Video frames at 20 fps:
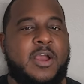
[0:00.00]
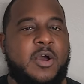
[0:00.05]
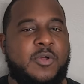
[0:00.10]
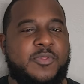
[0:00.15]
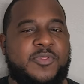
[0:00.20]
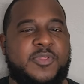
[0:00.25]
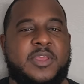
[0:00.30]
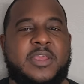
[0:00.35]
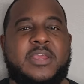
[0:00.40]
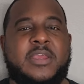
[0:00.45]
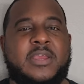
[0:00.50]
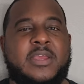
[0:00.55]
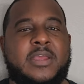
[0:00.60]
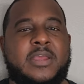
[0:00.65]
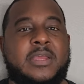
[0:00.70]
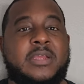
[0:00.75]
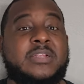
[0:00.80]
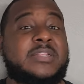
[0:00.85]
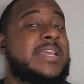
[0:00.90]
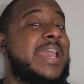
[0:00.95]
healthy
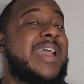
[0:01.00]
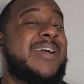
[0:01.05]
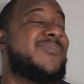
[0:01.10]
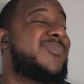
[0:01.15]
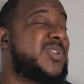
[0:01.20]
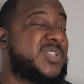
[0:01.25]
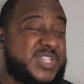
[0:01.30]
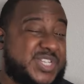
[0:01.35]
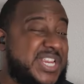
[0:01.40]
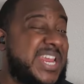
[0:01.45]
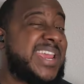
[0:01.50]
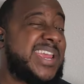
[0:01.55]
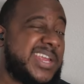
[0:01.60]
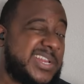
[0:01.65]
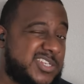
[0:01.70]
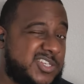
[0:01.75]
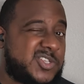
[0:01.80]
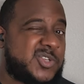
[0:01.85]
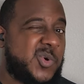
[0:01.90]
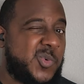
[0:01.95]
to have a
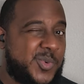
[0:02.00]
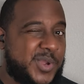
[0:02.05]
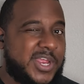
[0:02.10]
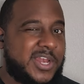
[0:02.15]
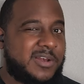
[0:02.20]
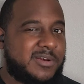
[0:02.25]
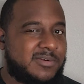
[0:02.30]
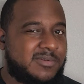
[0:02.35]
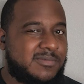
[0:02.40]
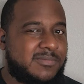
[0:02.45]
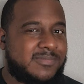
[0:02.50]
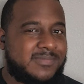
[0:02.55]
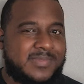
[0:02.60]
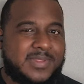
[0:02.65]
chance to win.